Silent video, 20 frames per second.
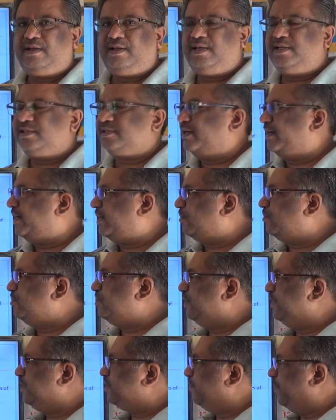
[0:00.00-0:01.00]
is a
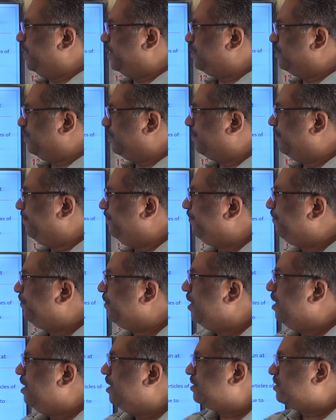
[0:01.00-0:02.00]
heterogeneous mixture.
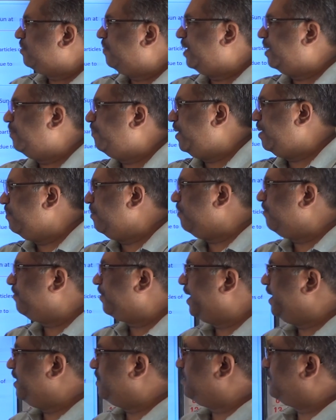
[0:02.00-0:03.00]
So when a beam of
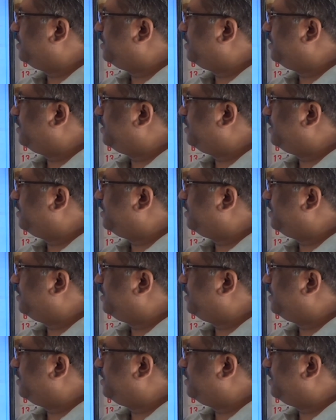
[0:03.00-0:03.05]
light